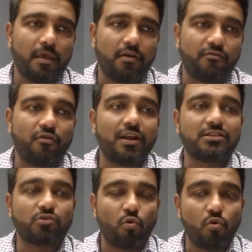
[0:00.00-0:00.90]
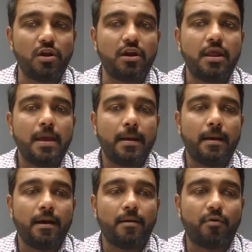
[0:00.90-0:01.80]
for its own
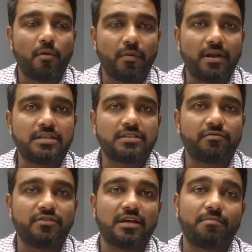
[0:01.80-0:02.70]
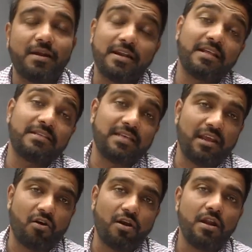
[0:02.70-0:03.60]
properties which are better than
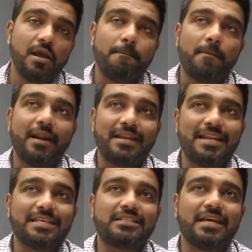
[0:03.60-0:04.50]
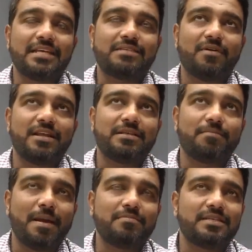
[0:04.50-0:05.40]
silicon, but at least as far as the
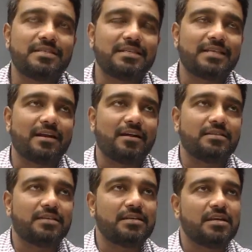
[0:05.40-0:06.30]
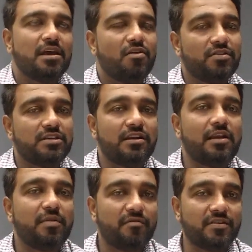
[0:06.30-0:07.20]
MEM sensors are concerned, we generally
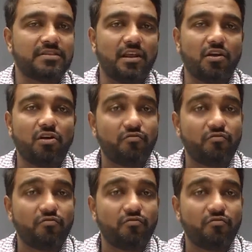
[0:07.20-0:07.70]
prefer silicon.